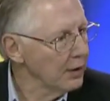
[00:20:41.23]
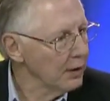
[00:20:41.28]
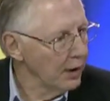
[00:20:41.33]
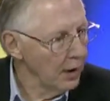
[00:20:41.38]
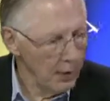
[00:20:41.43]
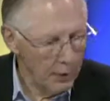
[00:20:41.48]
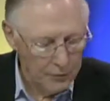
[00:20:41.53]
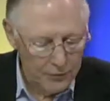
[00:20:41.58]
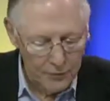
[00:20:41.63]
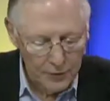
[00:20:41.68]
you
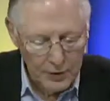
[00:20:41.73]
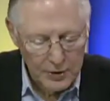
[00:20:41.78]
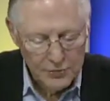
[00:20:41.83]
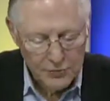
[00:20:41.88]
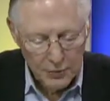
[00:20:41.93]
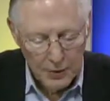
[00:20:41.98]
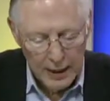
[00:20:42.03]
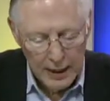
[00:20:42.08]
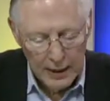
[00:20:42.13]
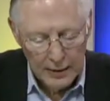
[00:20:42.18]
know, uh-huh,
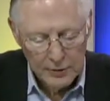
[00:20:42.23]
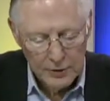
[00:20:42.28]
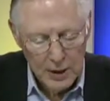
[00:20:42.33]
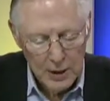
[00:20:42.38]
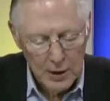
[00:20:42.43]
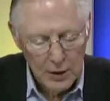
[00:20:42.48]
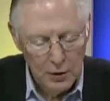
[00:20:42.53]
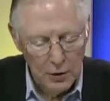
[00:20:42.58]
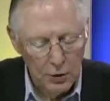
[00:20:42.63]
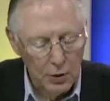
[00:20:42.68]
first round,
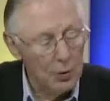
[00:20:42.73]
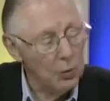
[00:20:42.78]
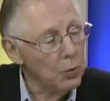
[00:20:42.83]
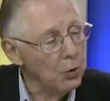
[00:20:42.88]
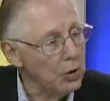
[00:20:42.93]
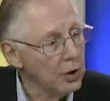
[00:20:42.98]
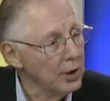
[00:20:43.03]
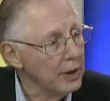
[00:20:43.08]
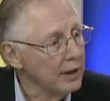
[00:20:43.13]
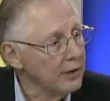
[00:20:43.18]
your
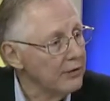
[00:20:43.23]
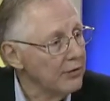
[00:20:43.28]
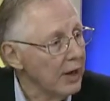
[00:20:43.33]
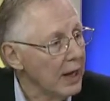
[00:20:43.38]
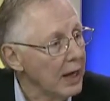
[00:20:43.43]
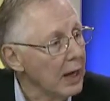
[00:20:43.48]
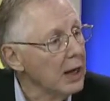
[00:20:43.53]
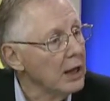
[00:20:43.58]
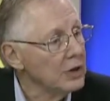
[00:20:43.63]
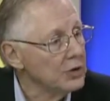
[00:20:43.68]
word is
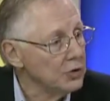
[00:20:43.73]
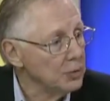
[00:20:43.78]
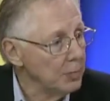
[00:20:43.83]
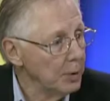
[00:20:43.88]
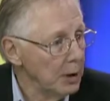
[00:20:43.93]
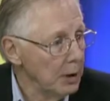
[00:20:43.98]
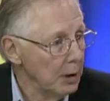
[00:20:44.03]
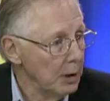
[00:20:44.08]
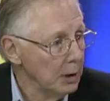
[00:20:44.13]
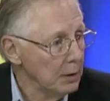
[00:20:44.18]

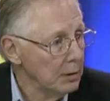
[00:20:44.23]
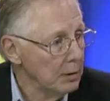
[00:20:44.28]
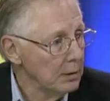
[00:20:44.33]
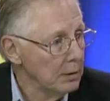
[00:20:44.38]
eligible.